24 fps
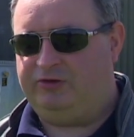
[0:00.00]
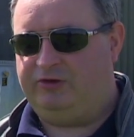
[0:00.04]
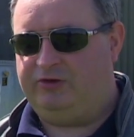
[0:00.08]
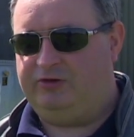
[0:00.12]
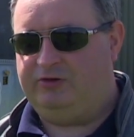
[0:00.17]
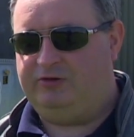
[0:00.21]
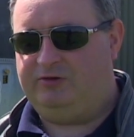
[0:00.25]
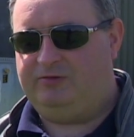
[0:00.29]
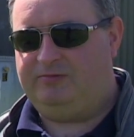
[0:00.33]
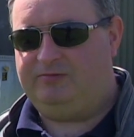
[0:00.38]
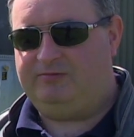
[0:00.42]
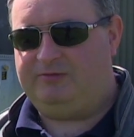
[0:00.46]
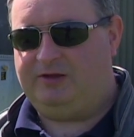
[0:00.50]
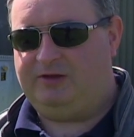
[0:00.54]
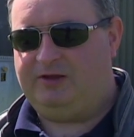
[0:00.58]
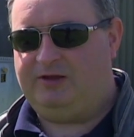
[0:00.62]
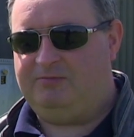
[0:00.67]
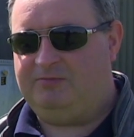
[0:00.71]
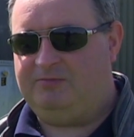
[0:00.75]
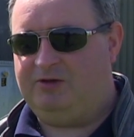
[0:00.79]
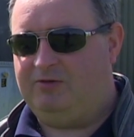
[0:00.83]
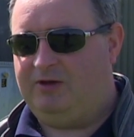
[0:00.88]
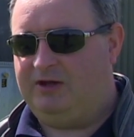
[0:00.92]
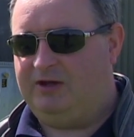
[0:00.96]
out,
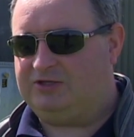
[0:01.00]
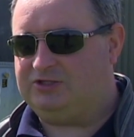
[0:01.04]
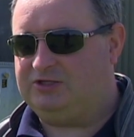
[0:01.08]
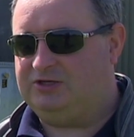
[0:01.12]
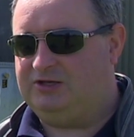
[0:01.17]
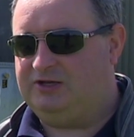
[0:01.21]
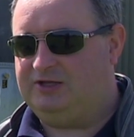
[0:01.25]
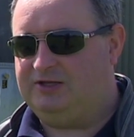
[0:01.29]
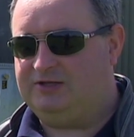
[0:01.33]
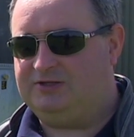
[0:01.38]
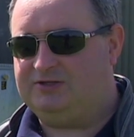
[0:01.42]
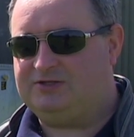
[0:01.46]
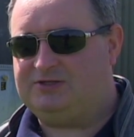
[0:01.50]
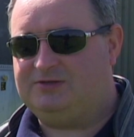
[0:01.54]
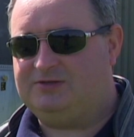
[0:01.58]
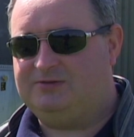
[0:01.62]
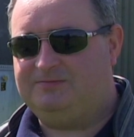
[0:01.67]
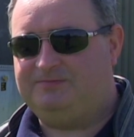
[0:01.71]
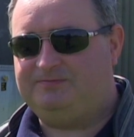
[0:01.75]
um, you know, action Lynx